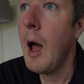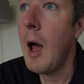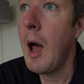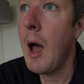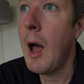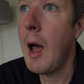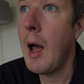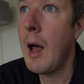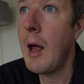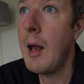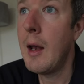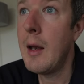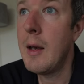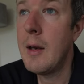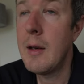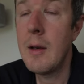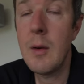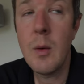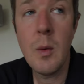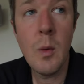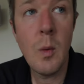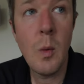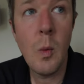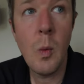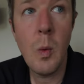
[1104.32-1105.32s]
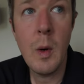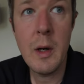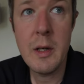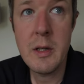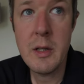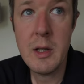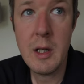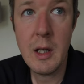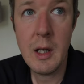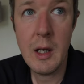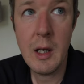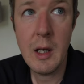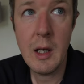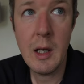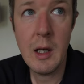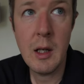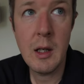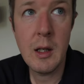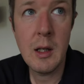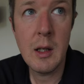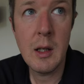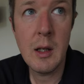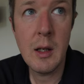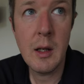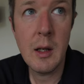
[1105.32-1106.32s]
and
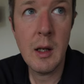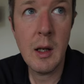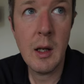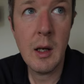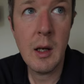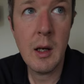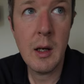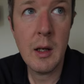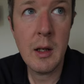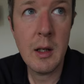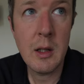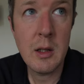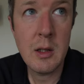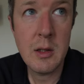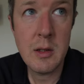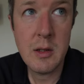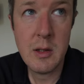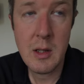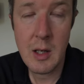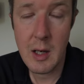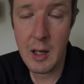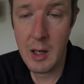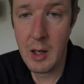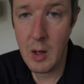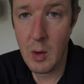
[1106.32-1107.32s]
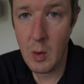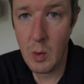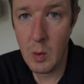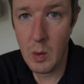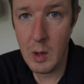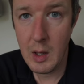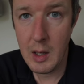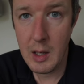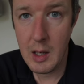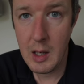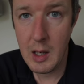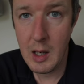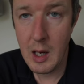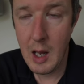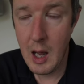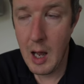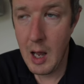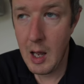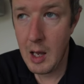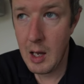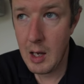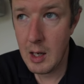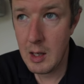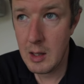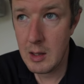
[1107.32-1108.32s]
wishing that I could just jack it all in
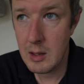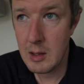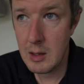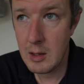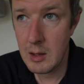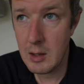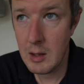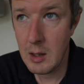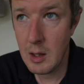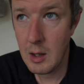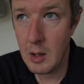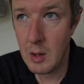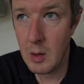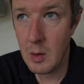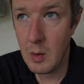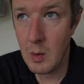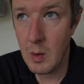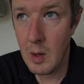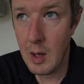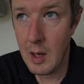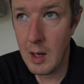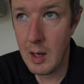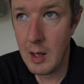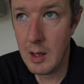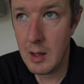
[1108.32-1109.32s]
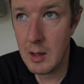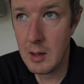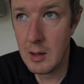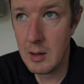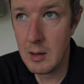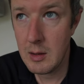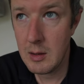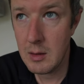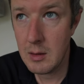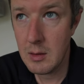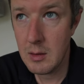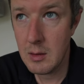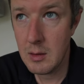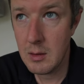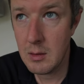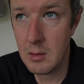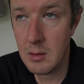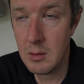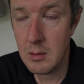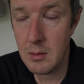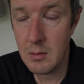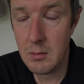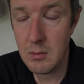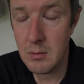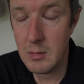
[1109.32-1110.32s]
and go and
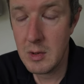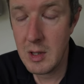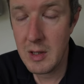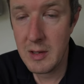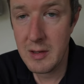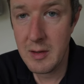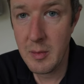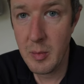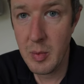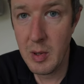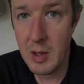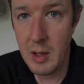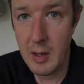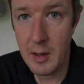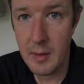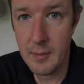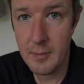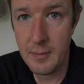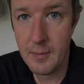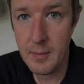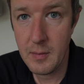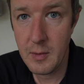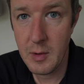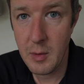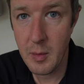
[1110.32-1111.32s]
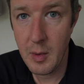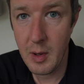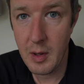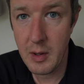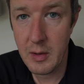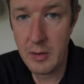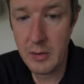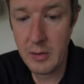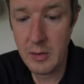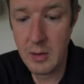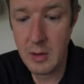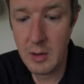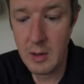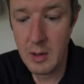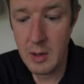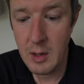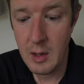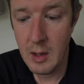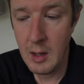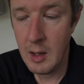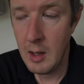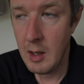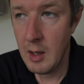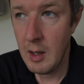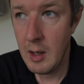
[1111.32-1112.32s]
disappear, to be honest.
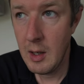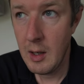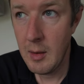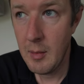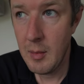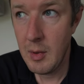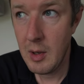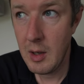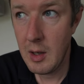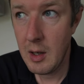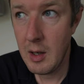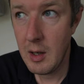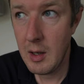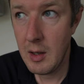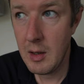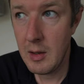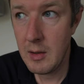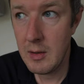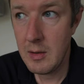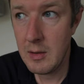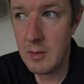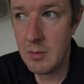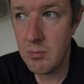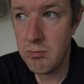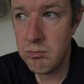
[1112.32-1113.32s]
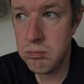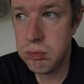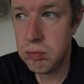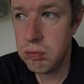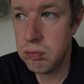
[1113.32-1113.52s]
Because